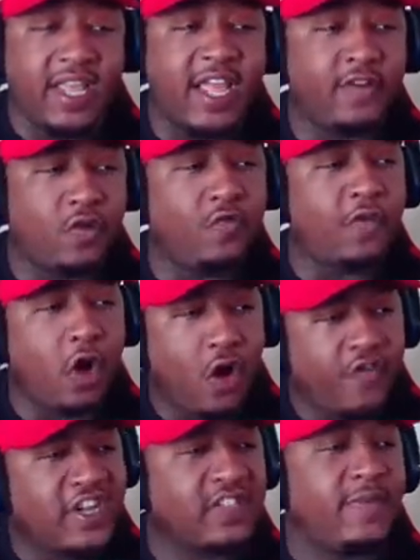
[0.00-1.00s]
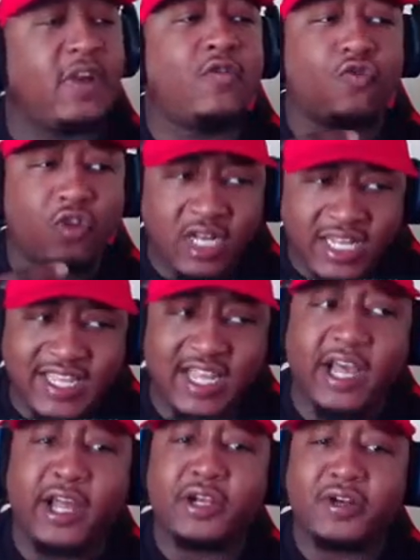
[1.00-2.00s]
and you've always been really
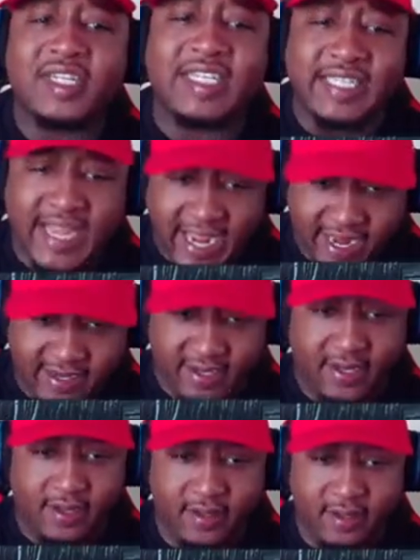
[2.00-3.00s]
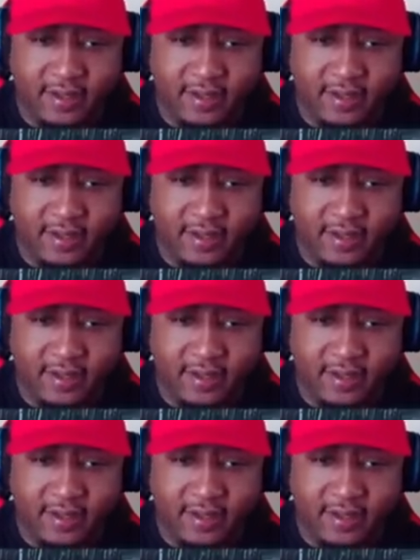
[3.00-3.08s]
understanding